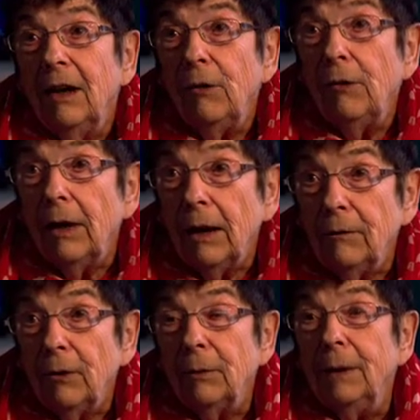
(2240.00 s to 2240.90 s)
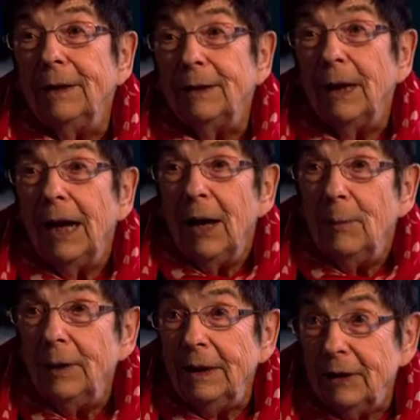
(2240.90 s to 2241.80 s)
Well, I've always
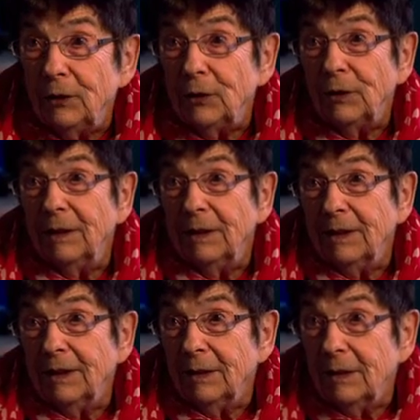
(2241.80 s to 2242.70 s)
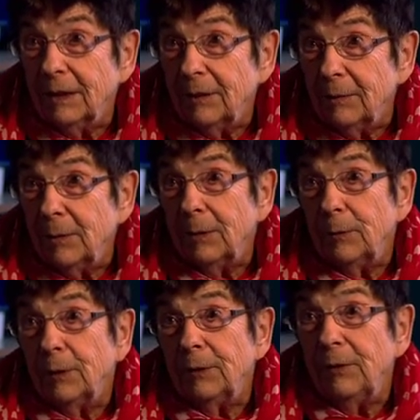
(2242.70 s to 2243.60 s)
been interested in
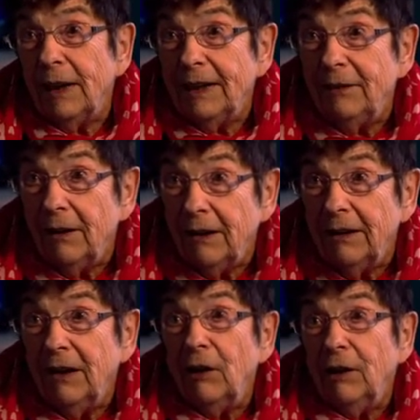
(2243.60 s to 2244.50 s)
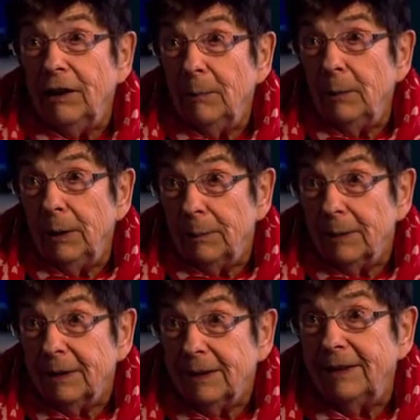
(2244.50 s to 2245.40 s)
what very, very early
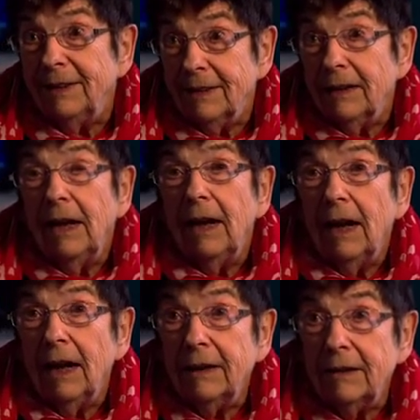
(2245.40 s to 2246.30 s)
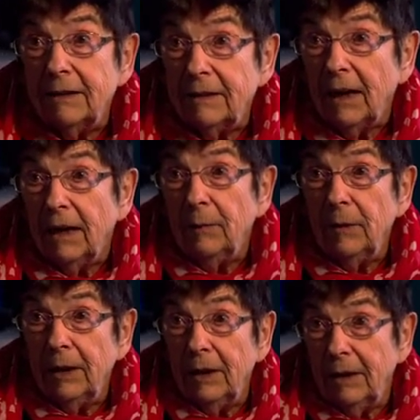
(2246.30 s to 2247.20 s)
people did, and the same
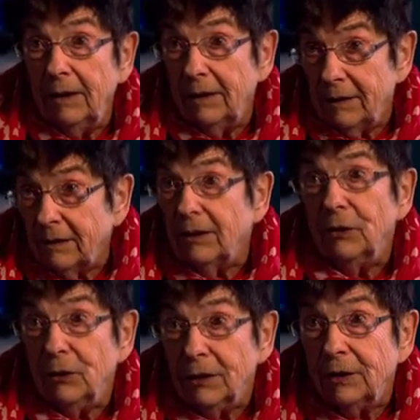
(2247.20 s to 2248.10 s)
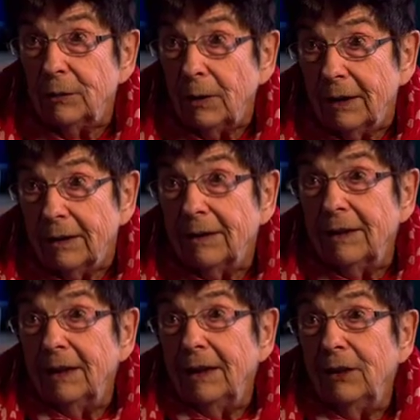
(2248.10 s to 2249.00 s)
in this country as well.
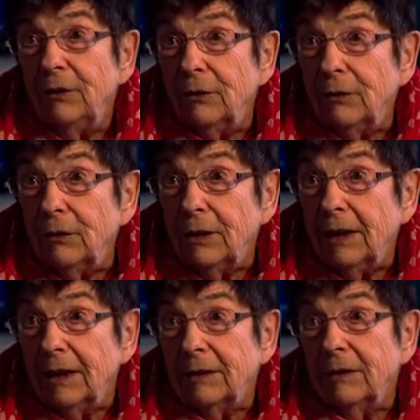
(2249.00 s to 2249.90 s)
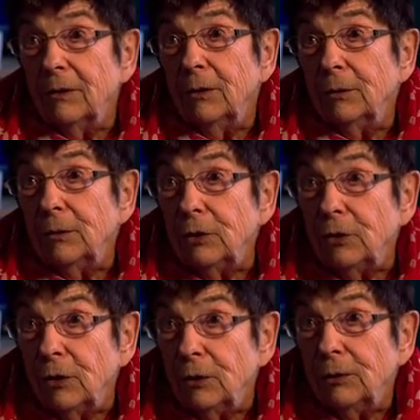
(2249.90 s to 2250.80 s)
Looking at old
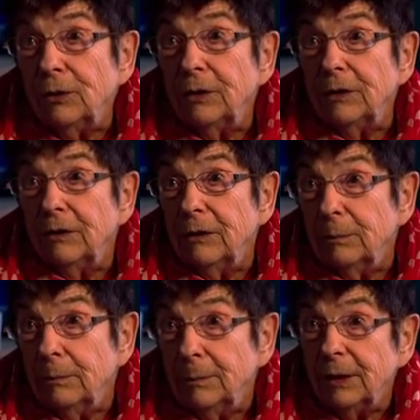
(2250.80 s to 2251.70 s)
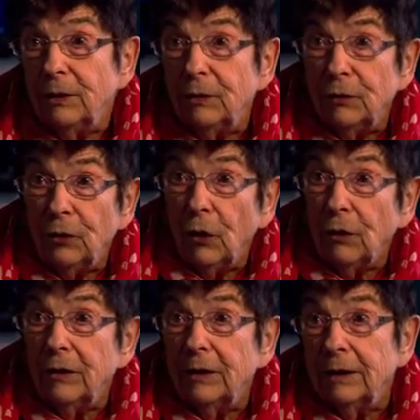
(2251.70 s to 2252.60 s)
stones and bits of
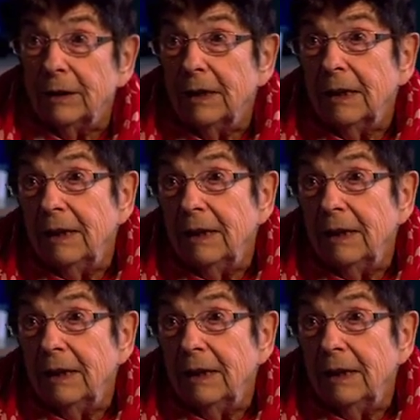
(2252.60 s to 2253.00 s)
rock, and